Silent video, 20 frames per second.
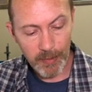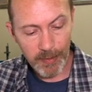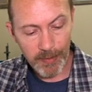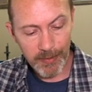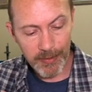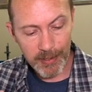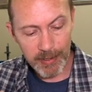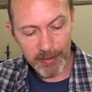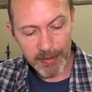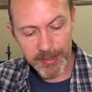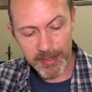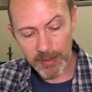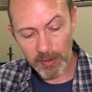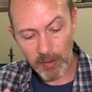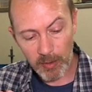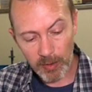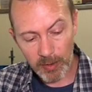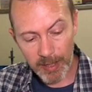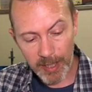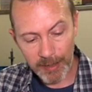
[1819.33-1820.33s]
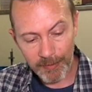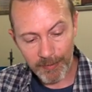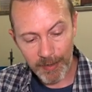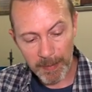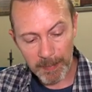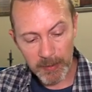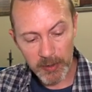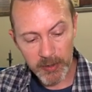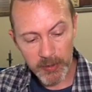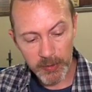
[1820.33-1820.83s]
there isn't a whole lot of
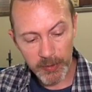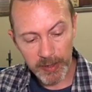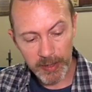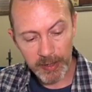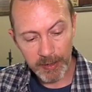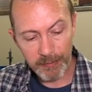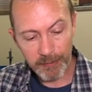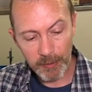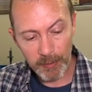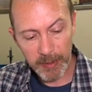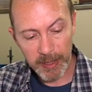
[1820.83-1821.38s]
opportunity for me